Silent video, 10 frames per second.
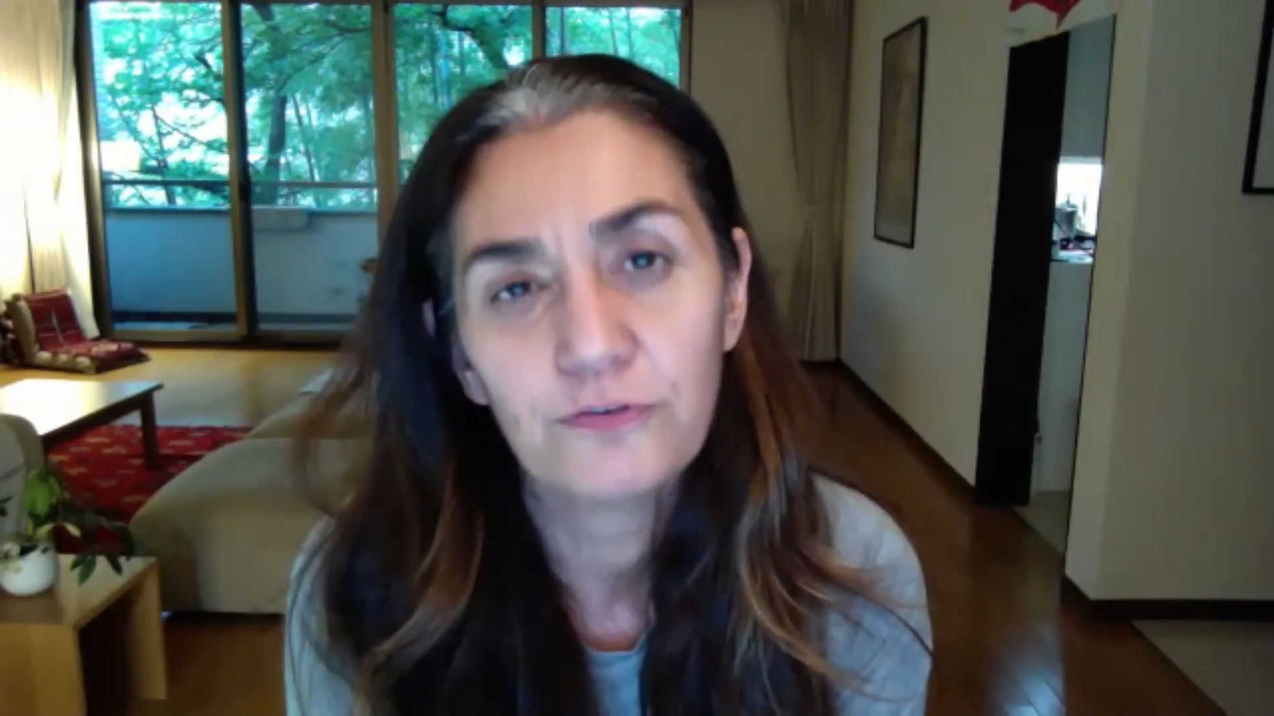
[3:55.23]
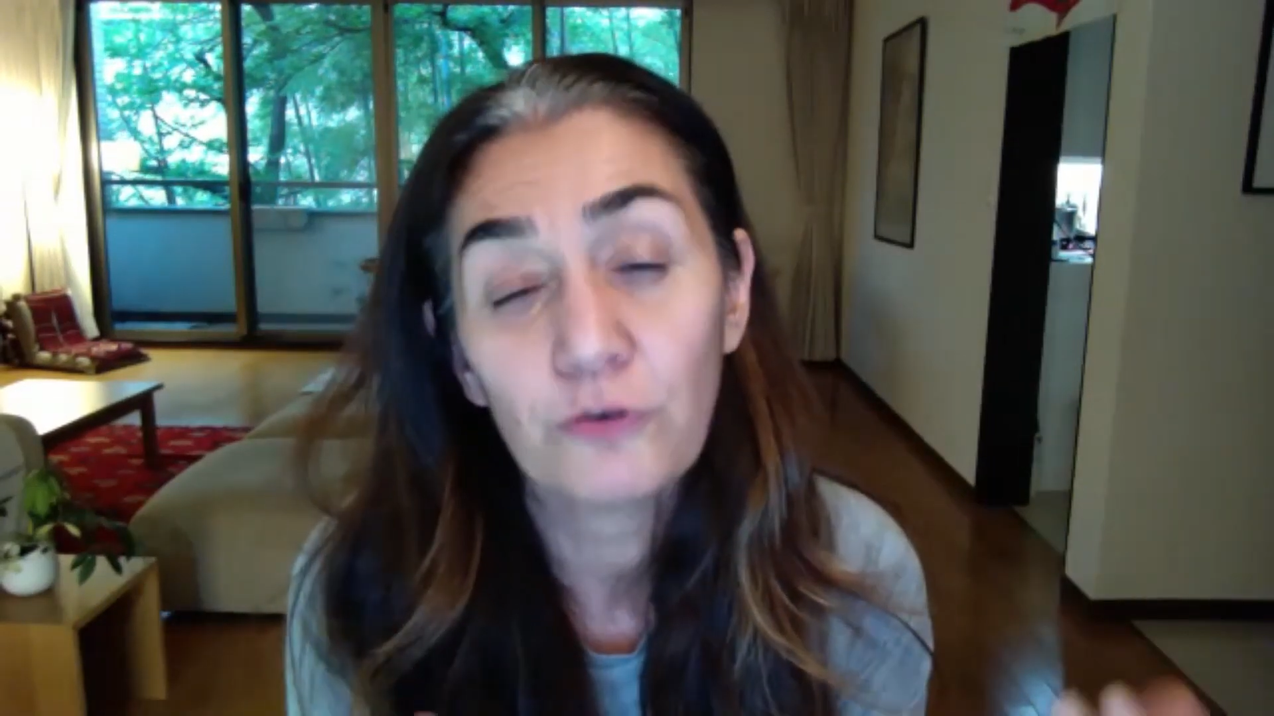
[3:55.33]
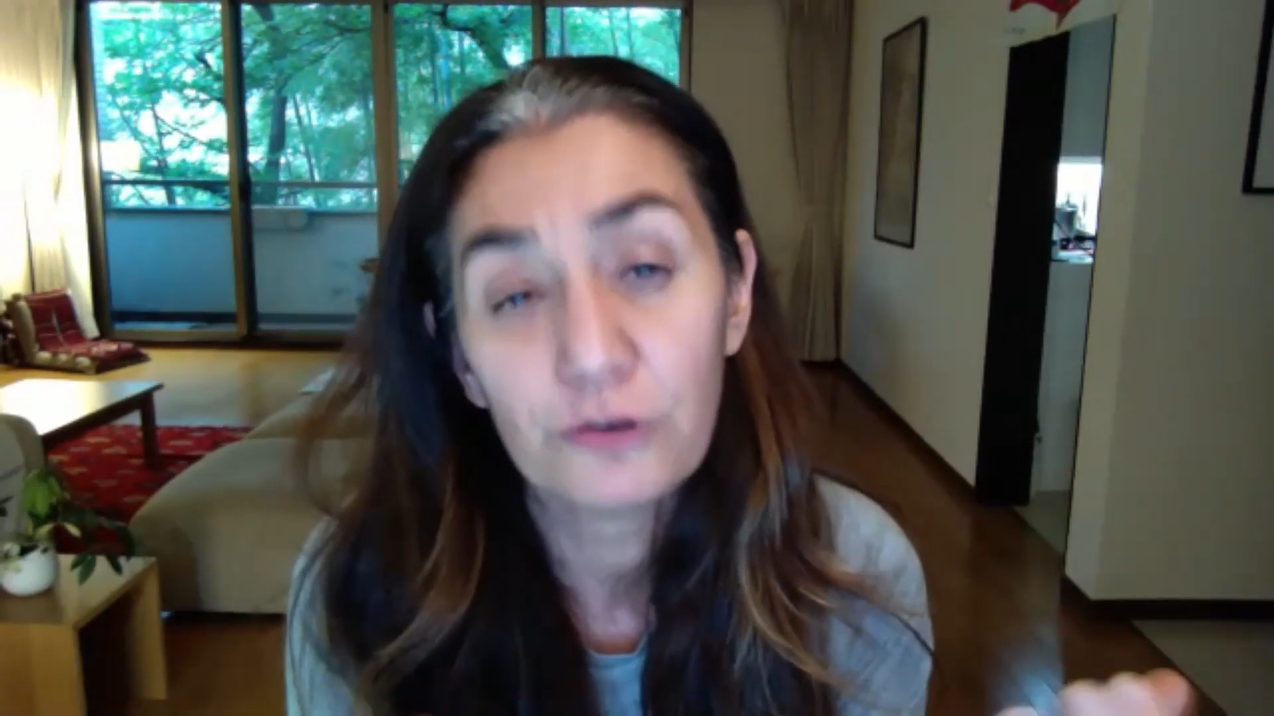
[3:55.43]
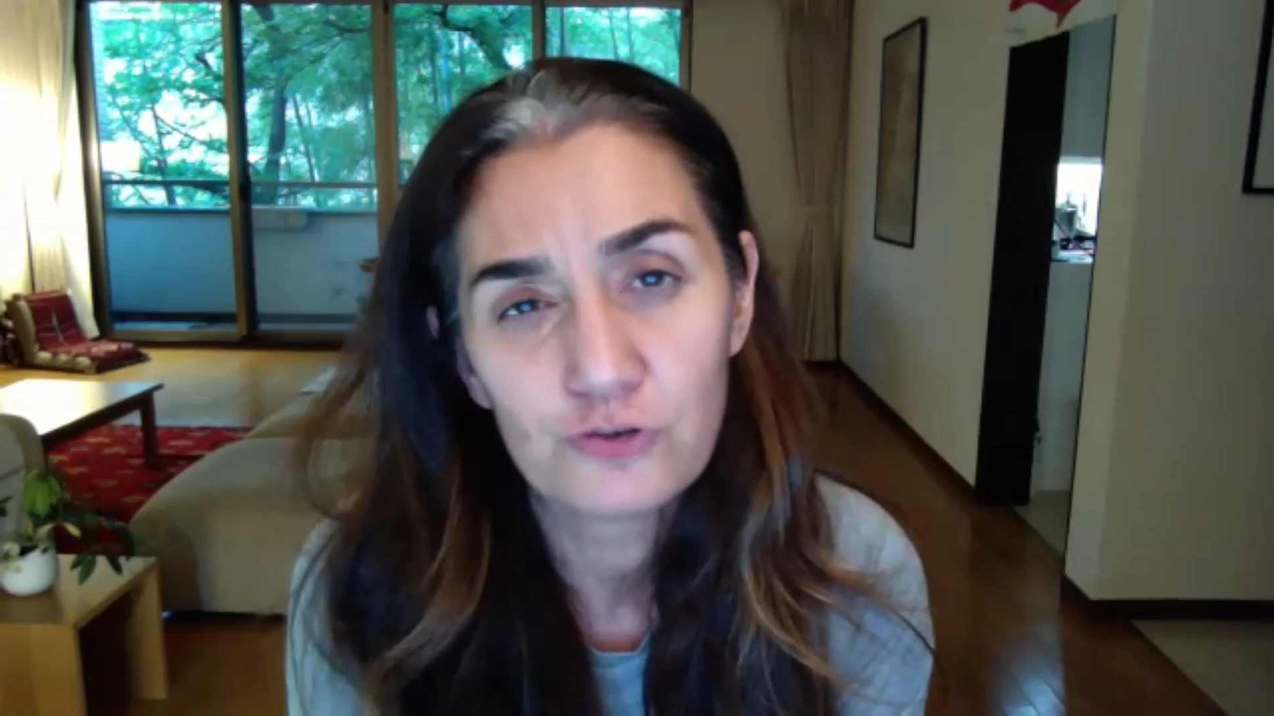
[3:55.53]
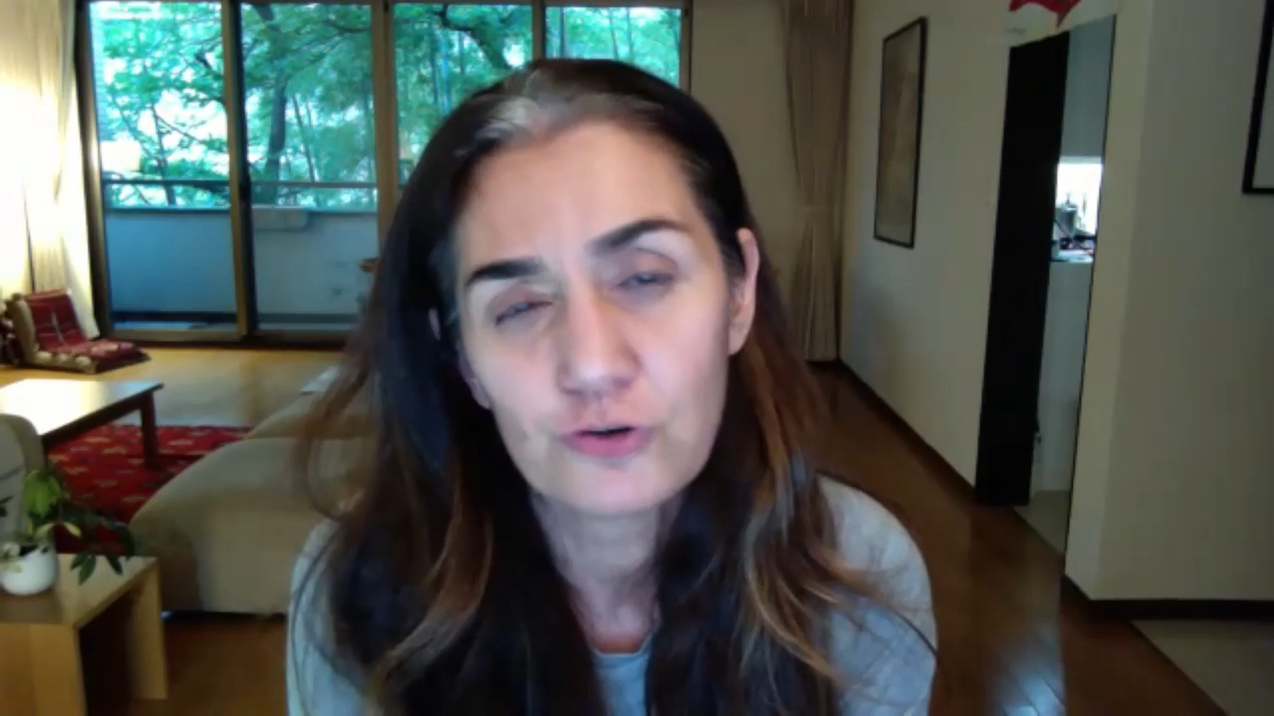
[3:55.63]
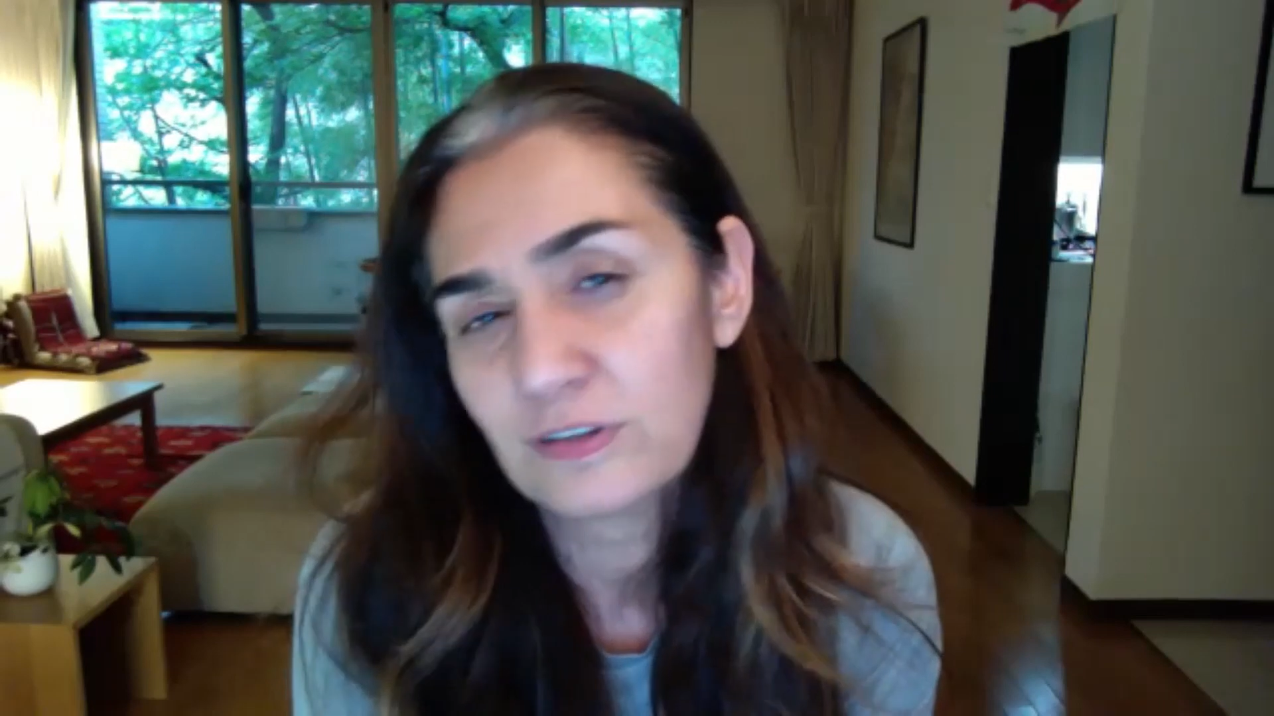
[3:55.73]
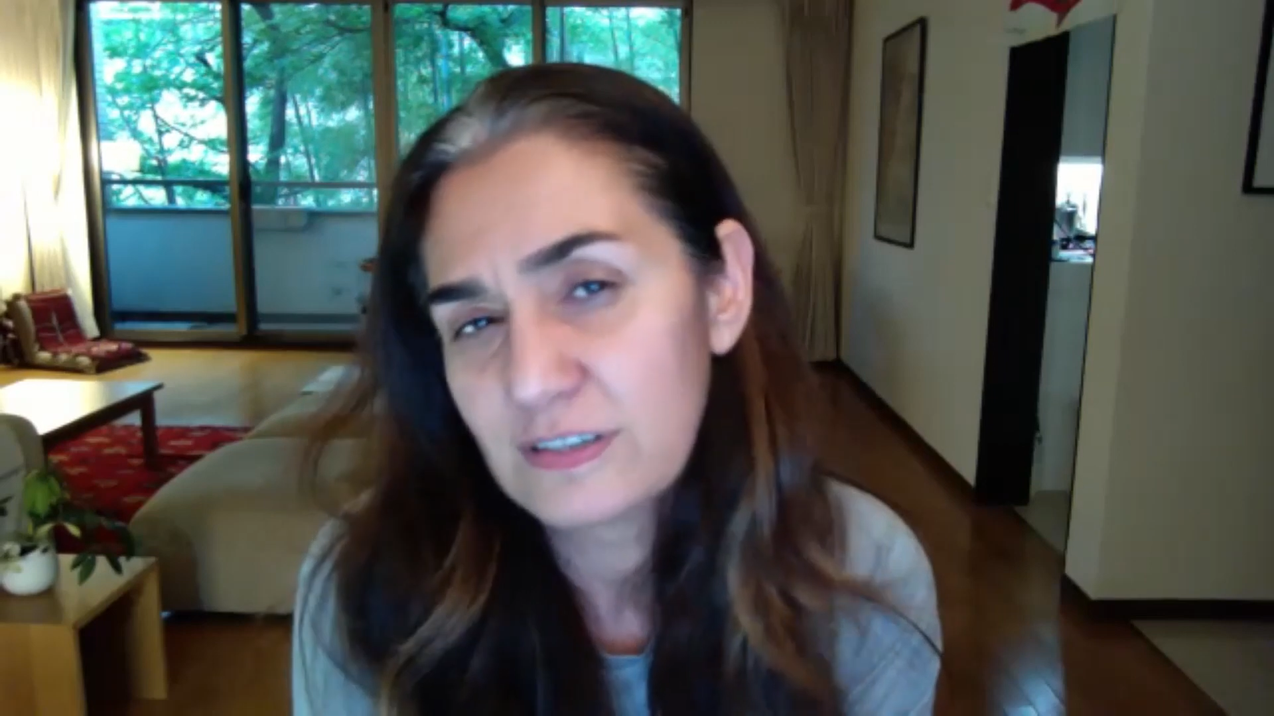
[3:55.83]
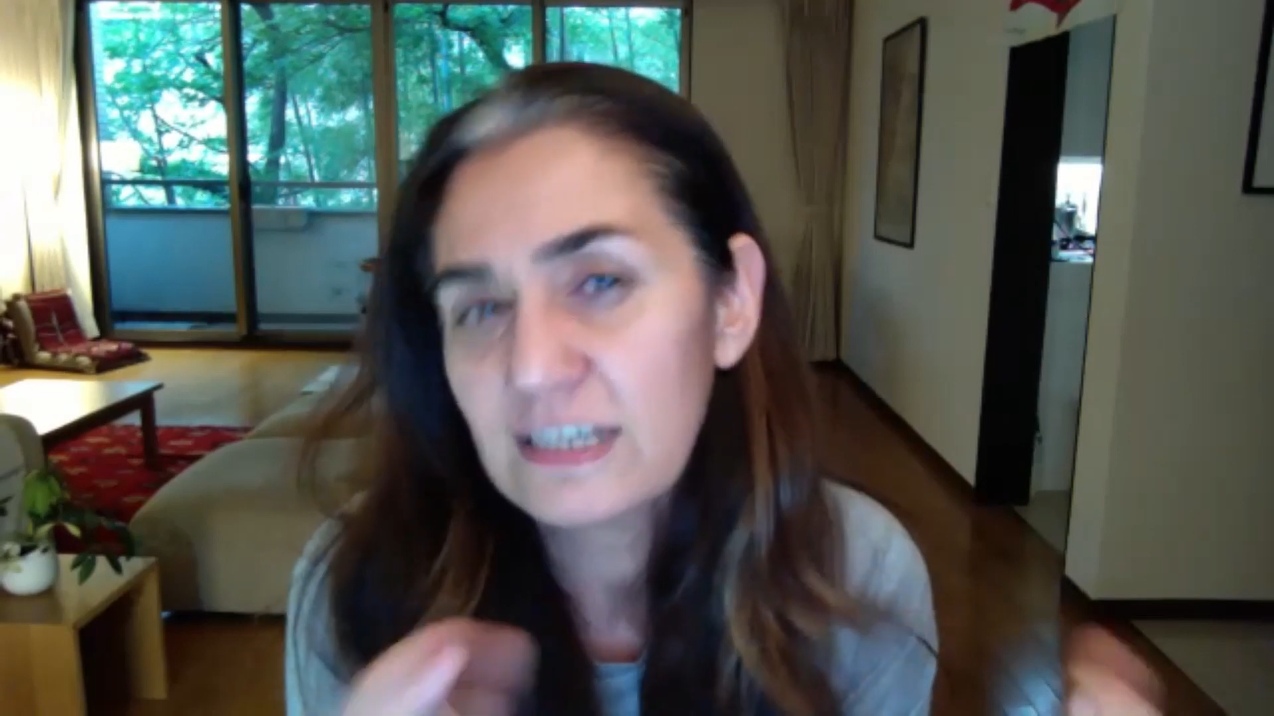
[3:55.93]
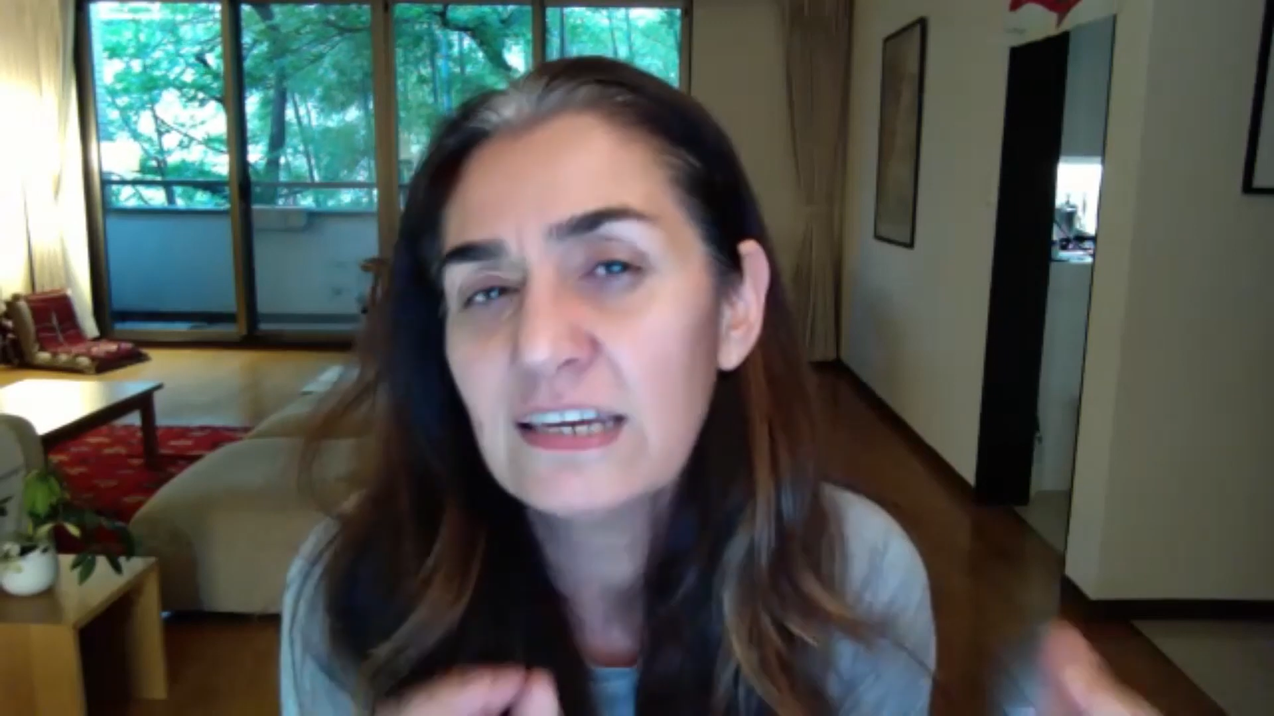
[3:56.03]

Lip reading: foreign journalists